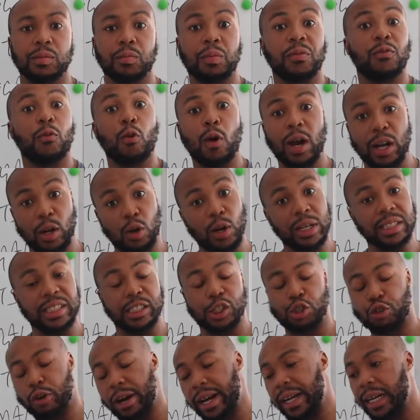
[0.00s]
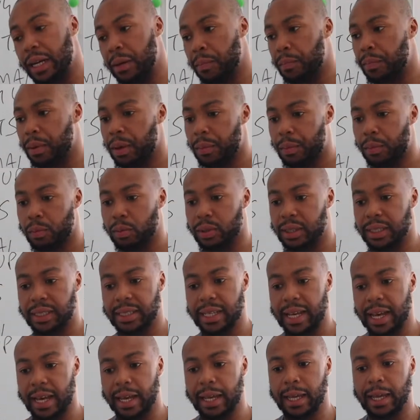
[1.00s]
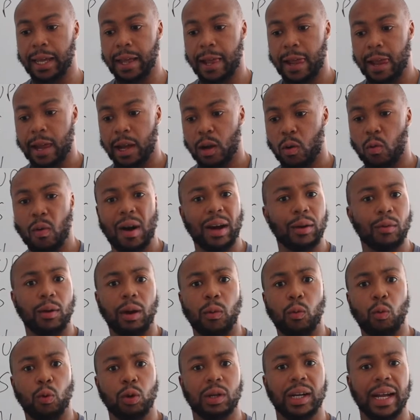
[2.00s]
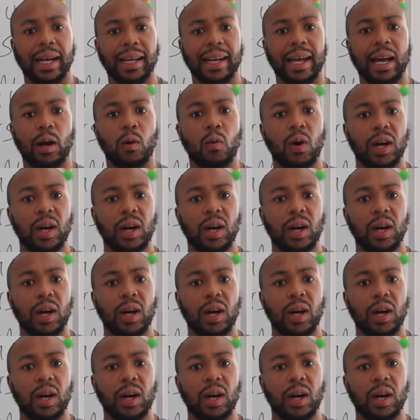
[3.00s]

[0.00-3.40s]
Before I got into training, people would say, why do I walk like that?